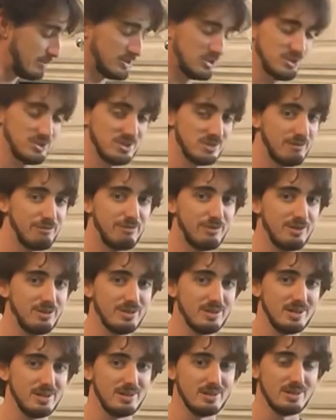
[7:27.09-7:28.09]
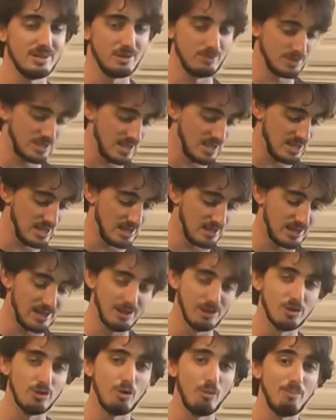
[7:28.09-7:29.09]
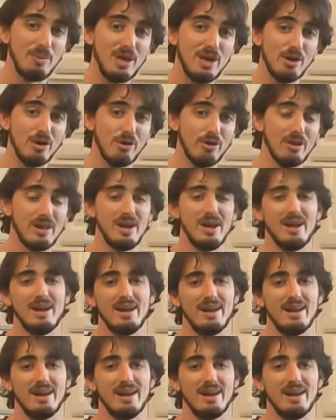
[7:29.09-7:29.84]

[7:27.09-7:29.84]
which is different than taking a little pill,